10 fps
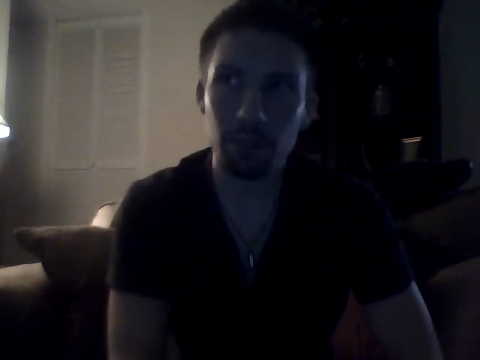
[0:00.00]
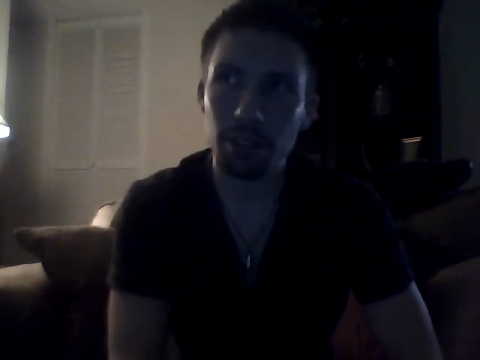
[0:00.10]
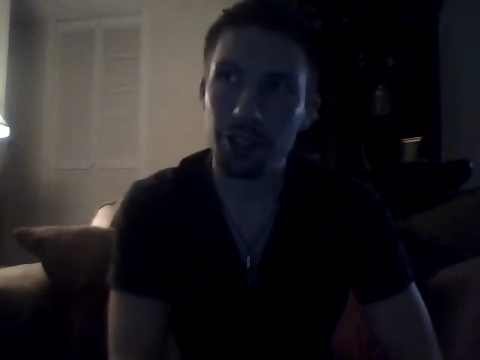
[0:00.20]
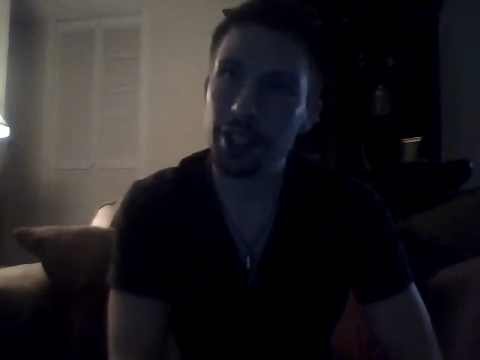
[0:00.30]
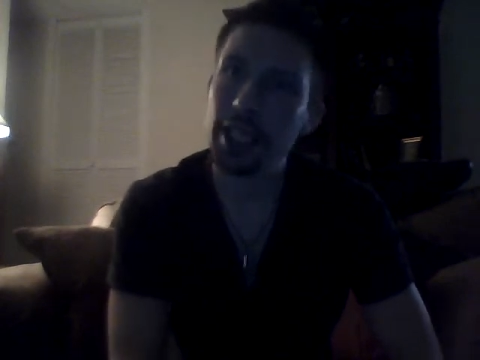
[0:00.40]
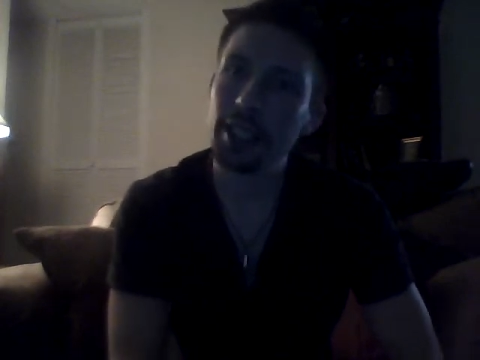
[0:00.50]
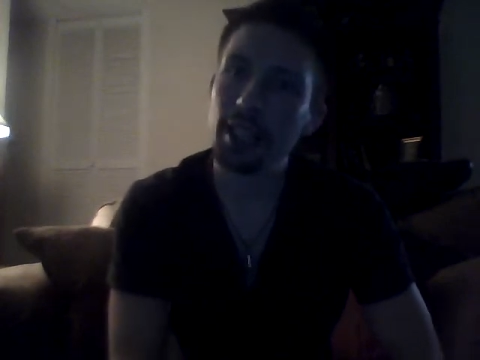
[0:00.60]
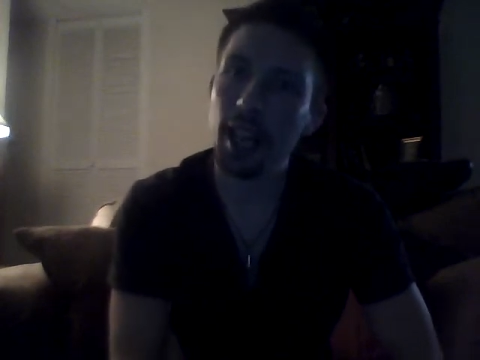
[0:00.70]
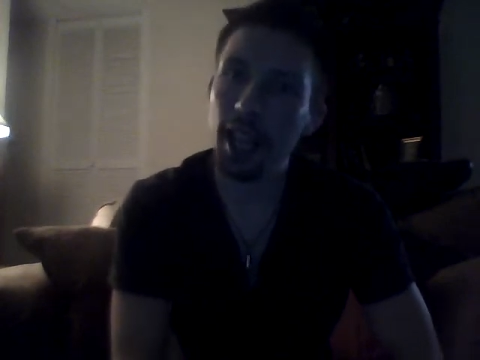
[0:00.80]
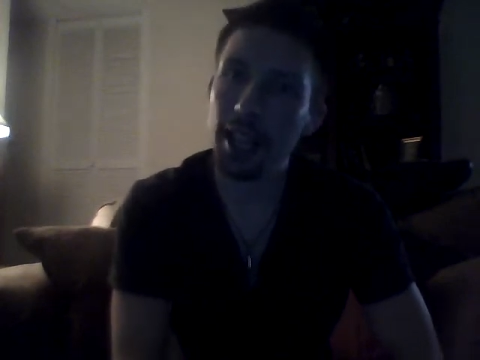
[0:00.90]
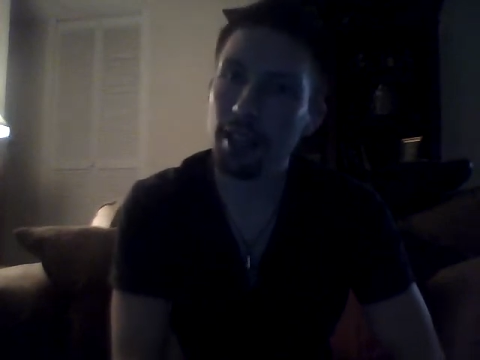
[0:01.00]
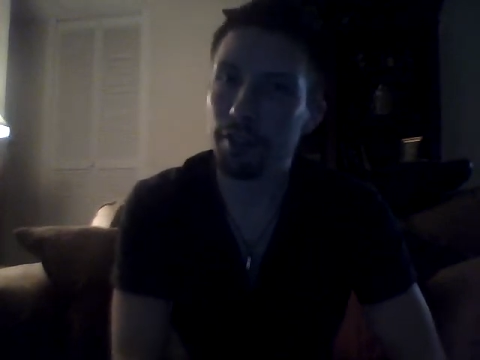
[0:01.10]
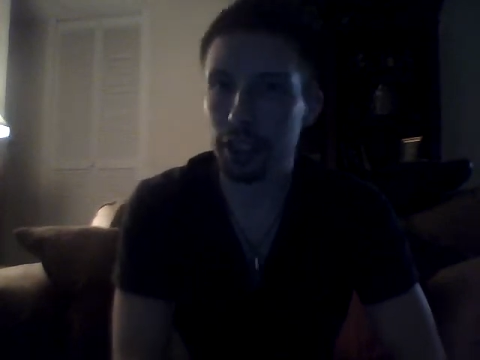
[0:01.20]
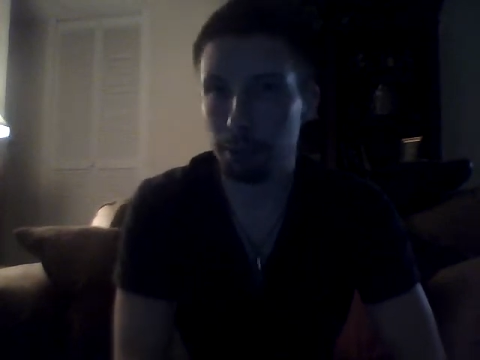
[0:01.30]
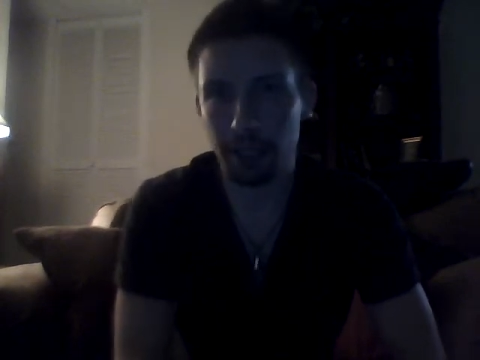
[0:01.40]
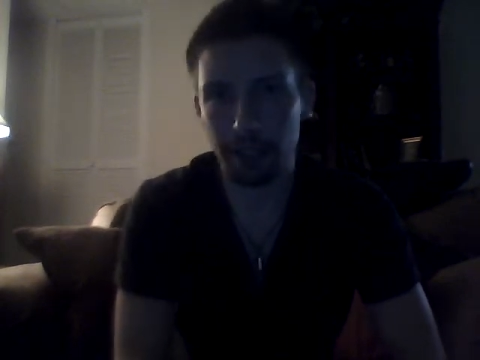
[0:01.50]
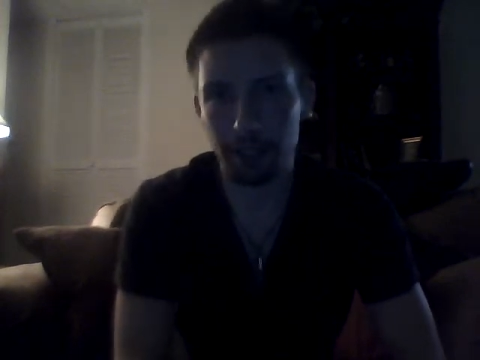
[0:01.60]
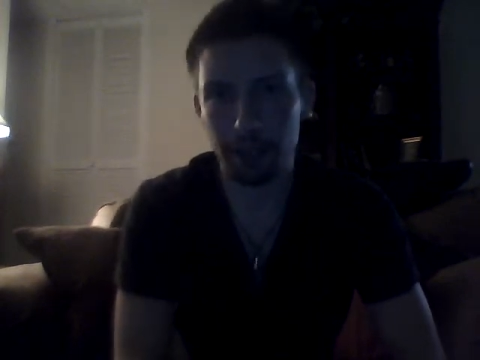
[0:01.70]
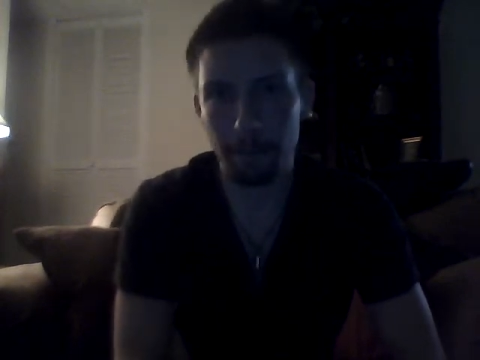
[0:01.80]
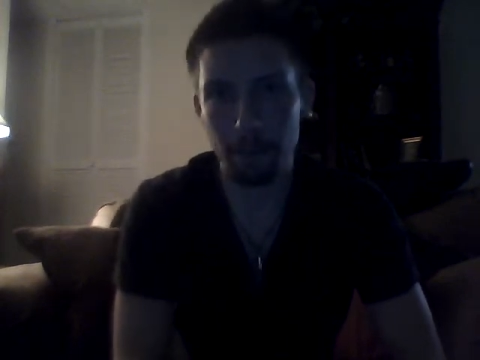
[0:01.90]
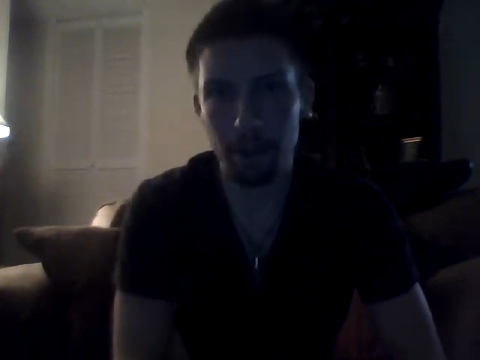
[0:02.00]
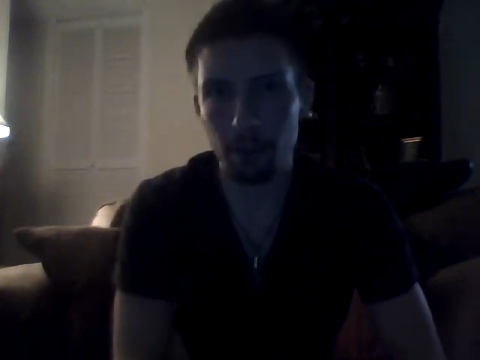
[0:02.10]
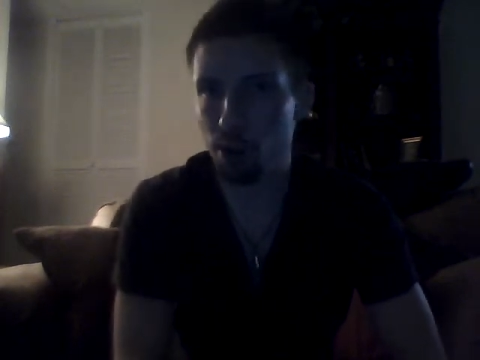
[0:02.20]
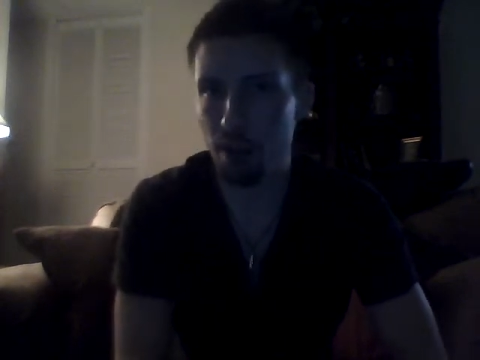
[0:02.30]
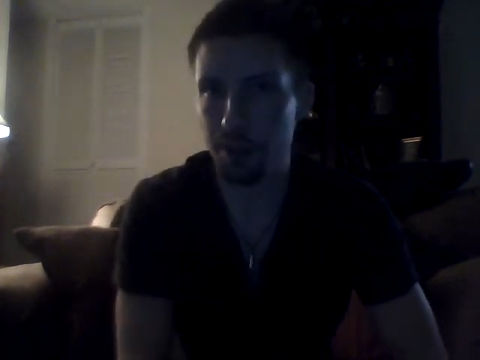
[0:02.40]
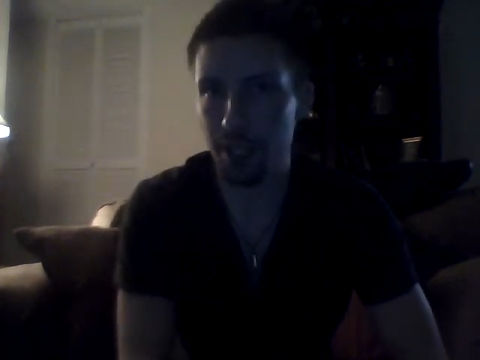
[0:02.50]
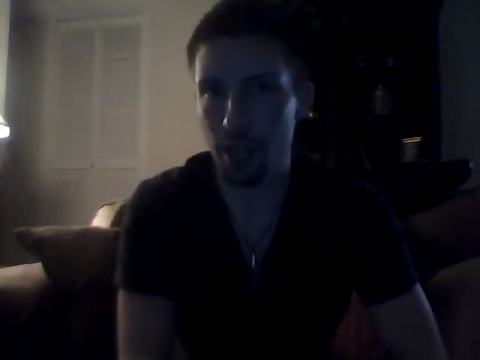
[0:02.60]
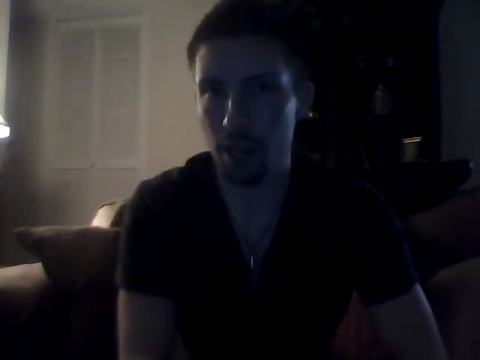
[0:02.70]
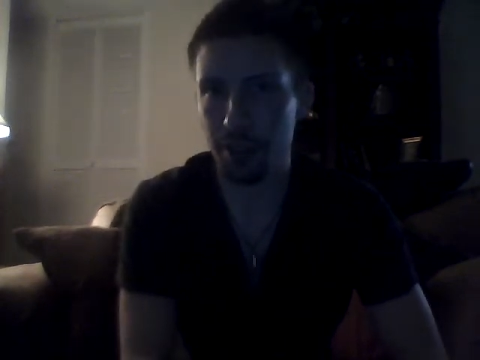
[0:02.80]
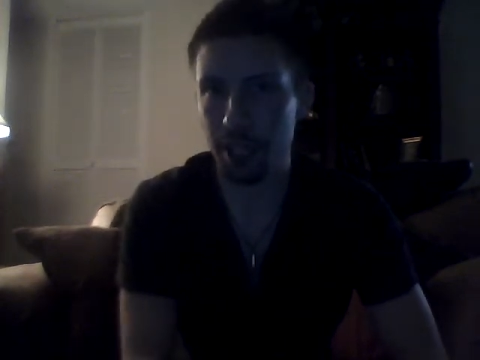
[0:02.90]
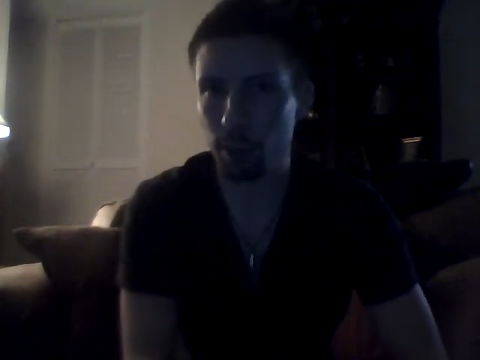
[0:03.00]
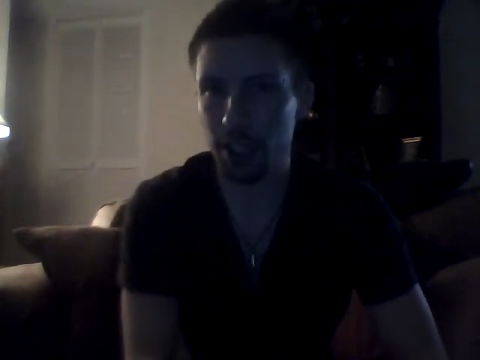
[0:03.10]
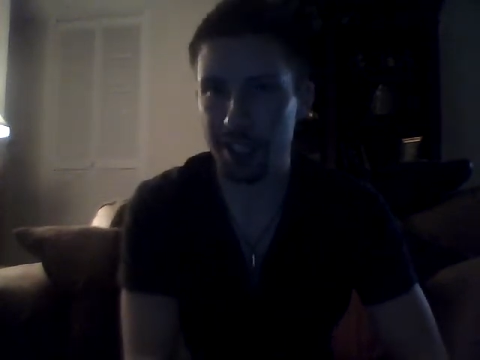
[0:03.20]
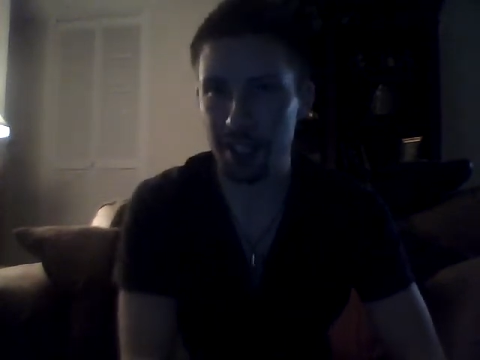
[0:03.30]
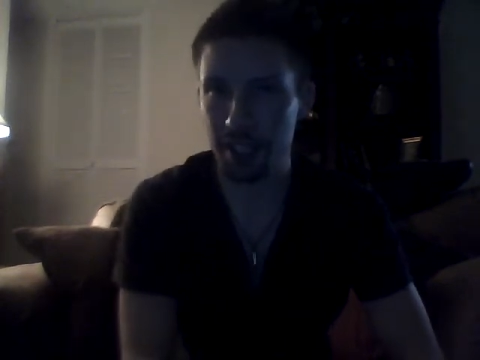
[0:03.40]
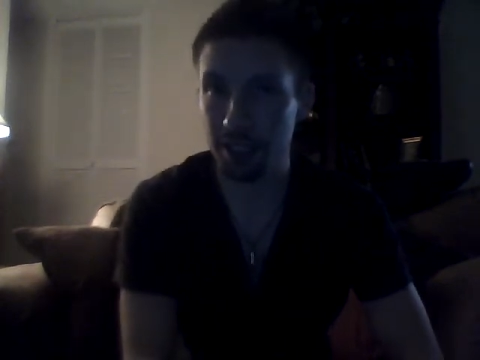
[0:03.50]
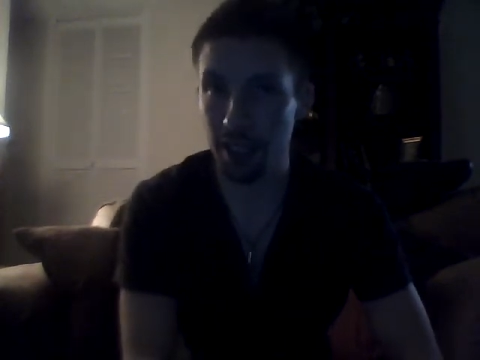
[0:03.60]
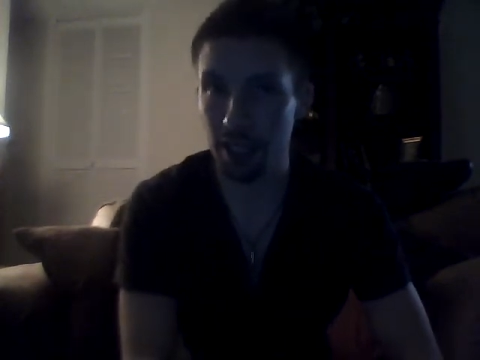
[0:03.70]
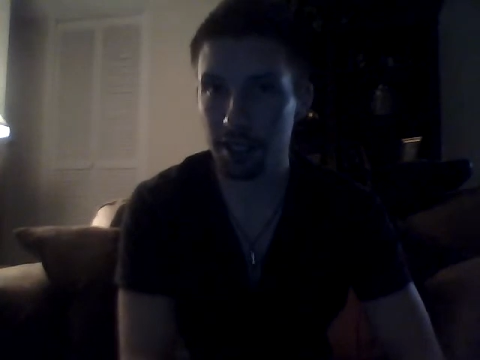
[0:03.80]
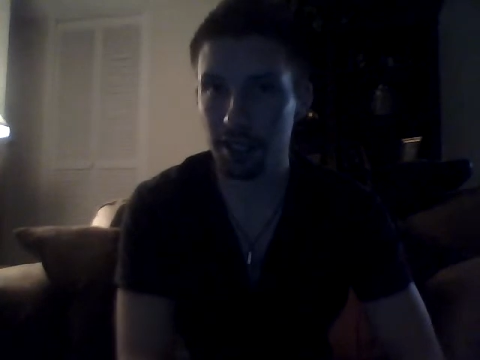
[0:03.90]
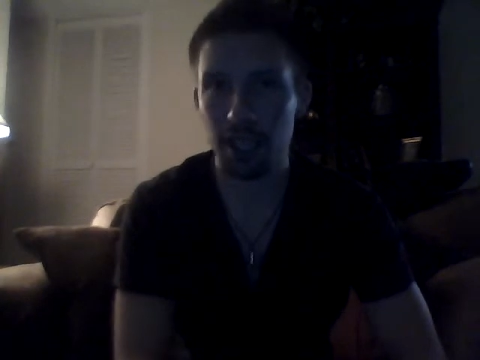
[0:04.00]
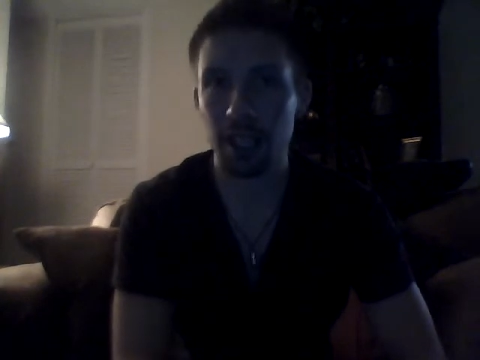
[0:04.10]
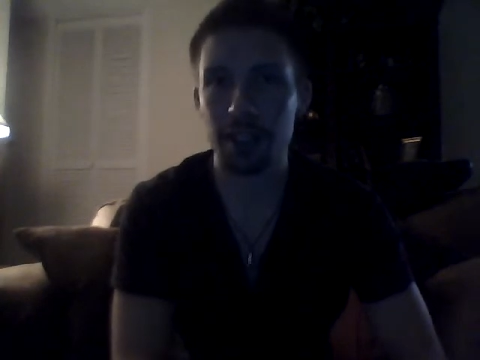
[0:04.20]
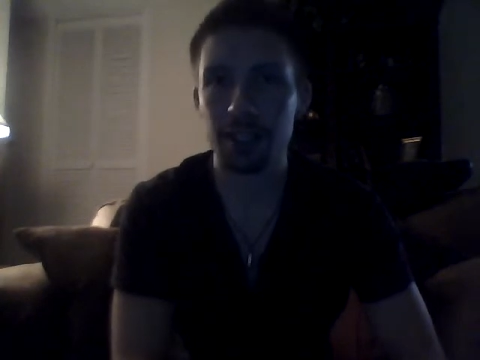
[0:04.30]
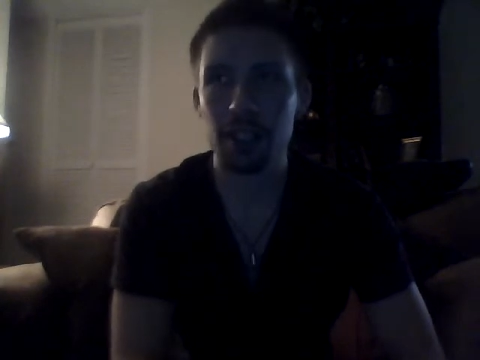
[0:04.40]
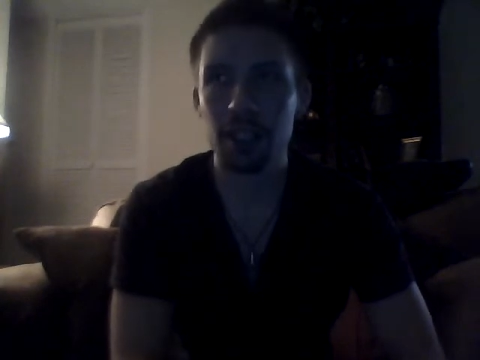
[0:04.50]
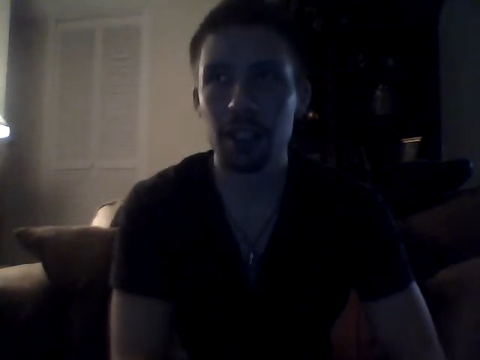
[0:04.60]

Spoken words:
The thing that I have experienced more often than not that I would like to discuss is